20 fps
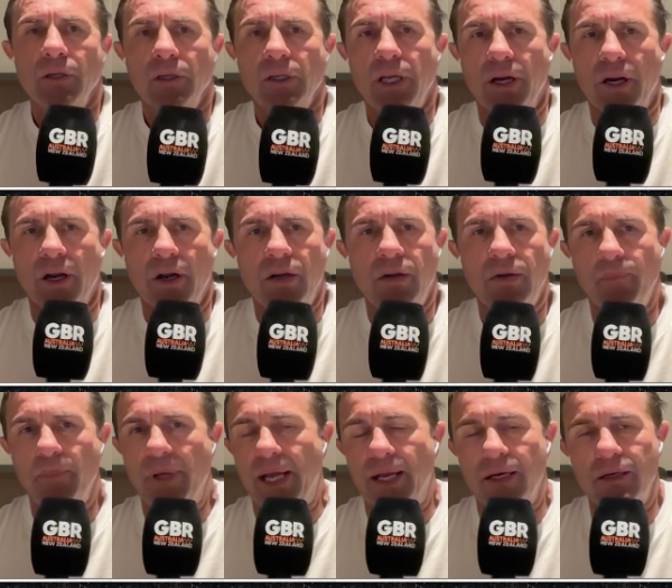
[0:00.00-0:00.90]
You know,
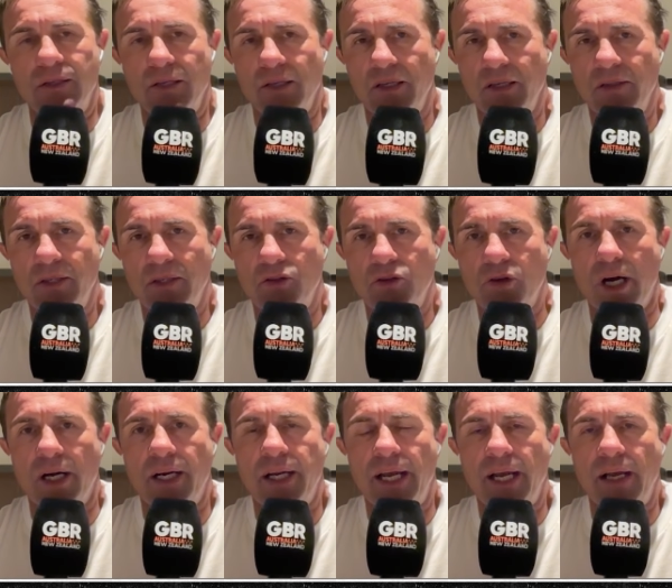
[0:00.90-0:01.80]
man, to
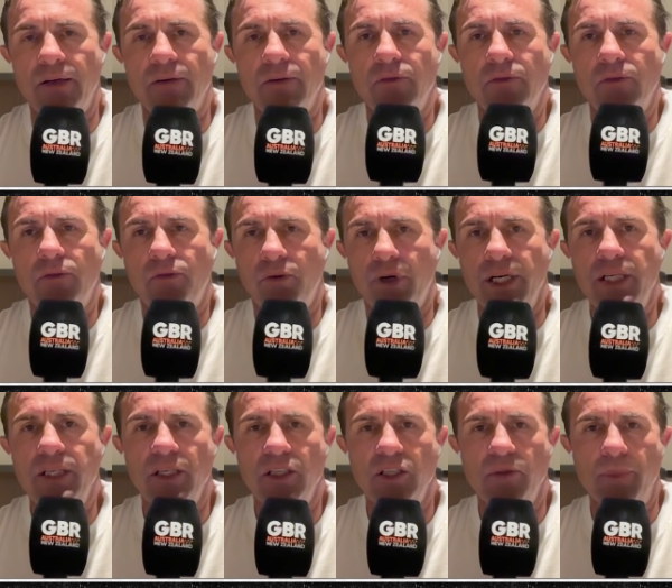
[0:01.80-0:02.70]
truck out 3
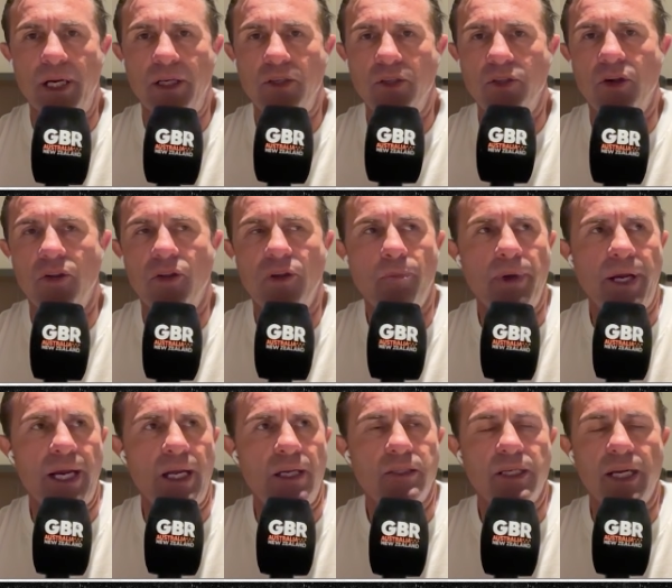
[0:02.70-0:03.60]
test matches on the
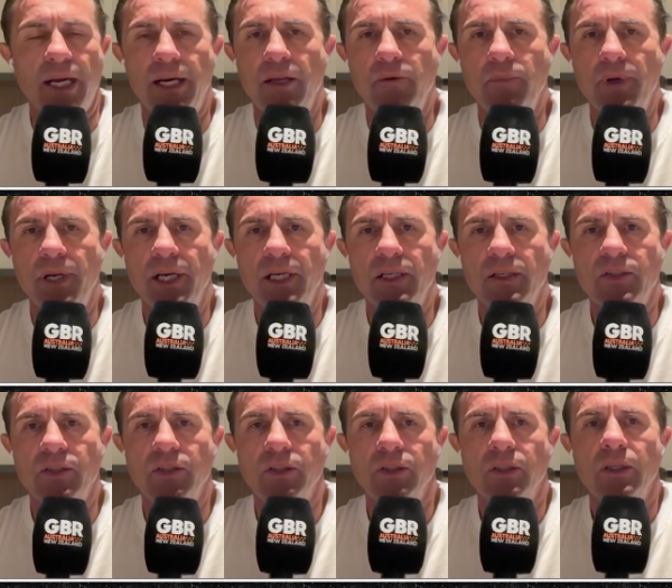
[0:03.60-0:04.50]
bounce, 80
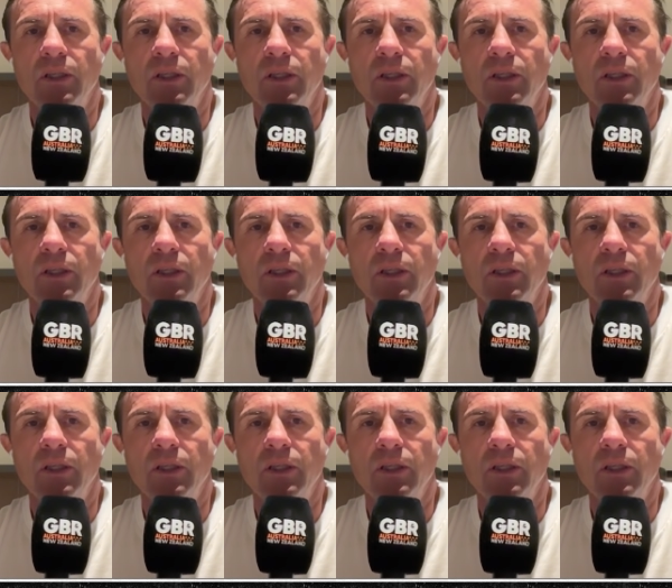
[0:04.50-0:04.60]
minutes,